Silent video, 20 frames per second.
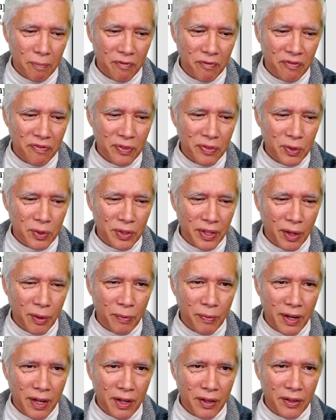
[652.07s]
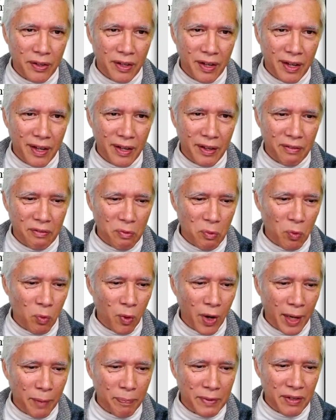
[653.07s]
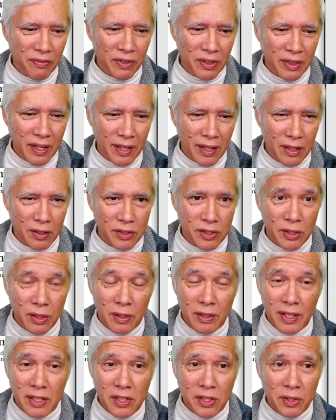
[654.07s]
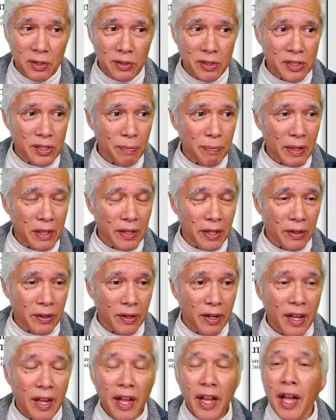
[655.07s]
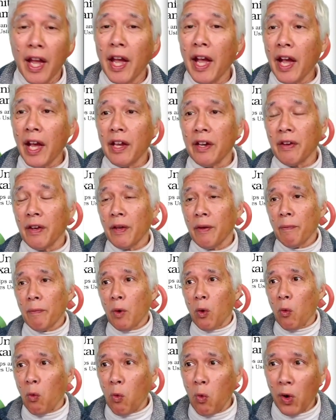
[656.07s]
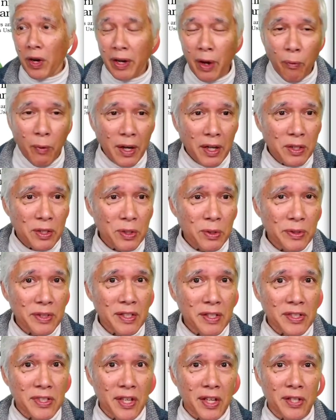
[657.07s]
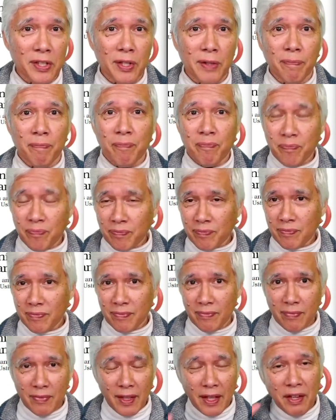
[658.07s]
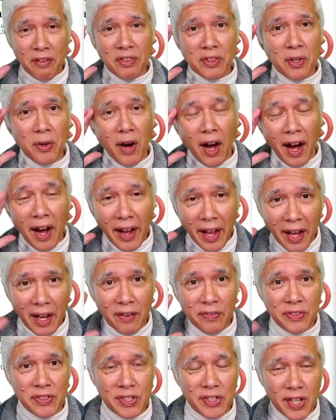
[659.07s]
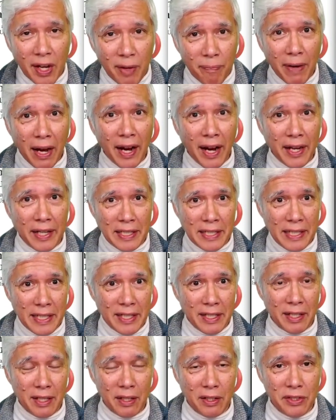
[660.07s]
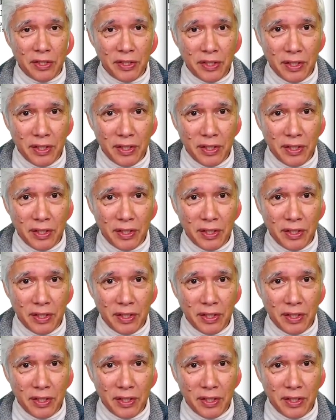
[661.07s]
fooling around, I wiped everything out. So let's do a simulator. And what I want to do in this session, even though I have some ideas